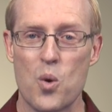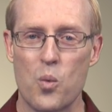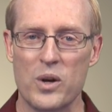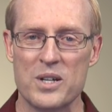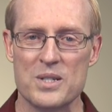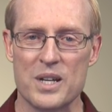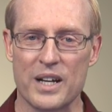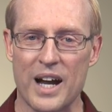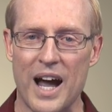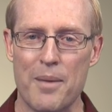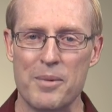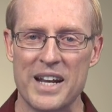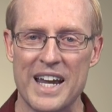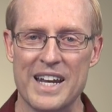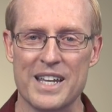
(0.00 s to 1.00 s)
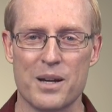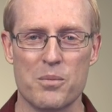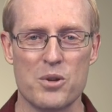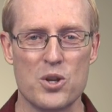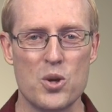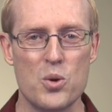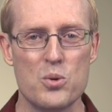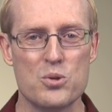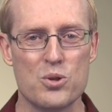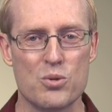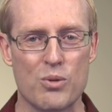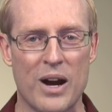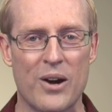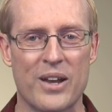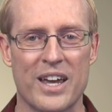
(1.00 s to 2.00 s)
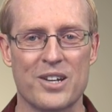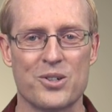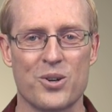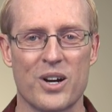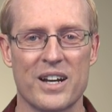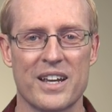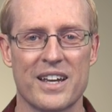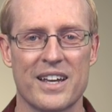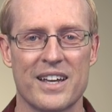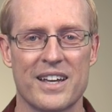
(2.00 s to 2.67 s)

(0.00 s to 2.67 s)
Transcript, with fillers: which is a common idiom used throughout Android.